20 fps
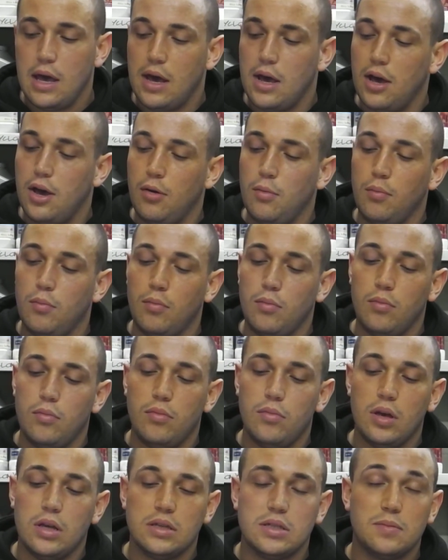
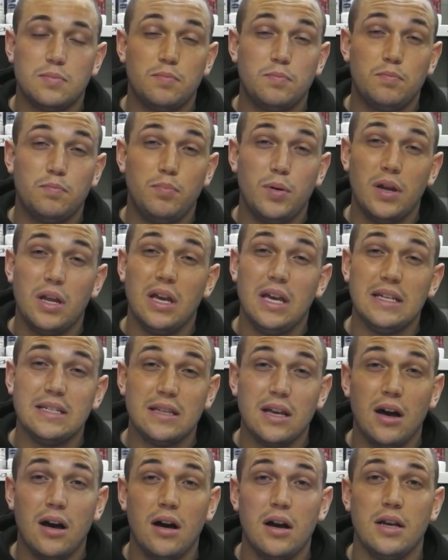But it
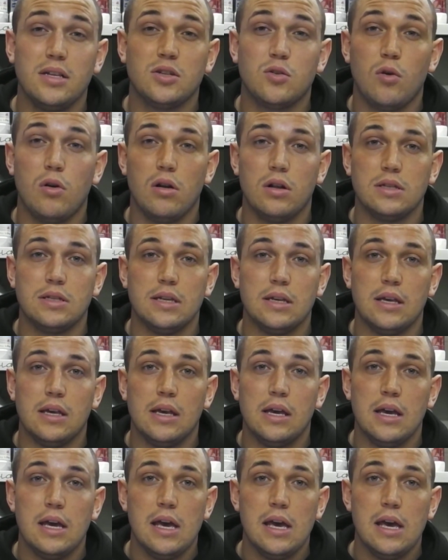is the highest quality,